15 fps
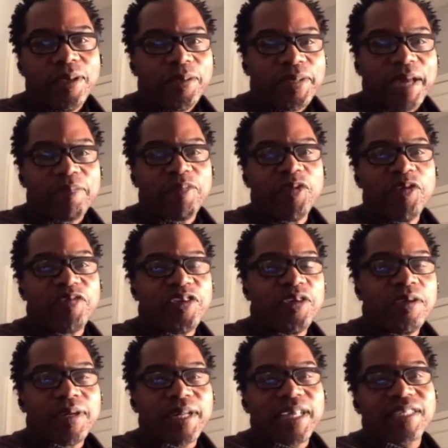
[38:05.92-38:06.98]
That
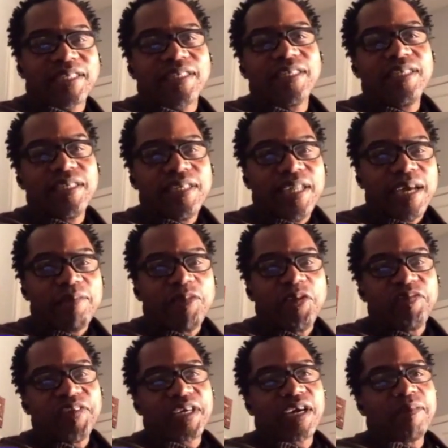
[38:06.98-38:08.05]
movie. That scene in that
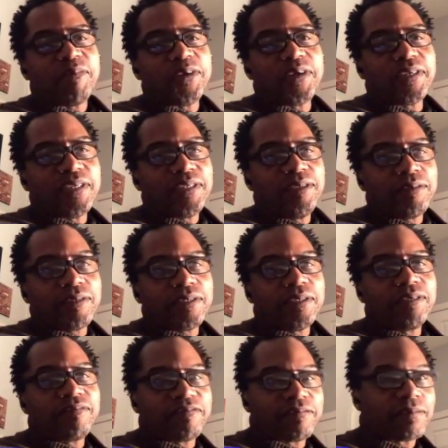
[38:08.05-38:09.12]
movie. Come on, and still
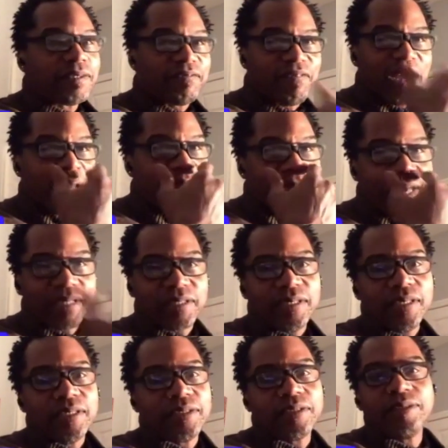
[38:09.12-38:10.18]
you fighting back
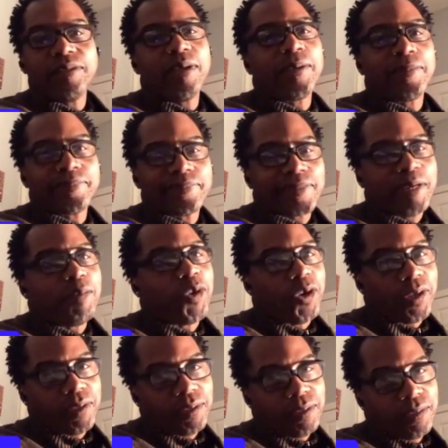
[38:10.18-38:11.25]
tears. Come on.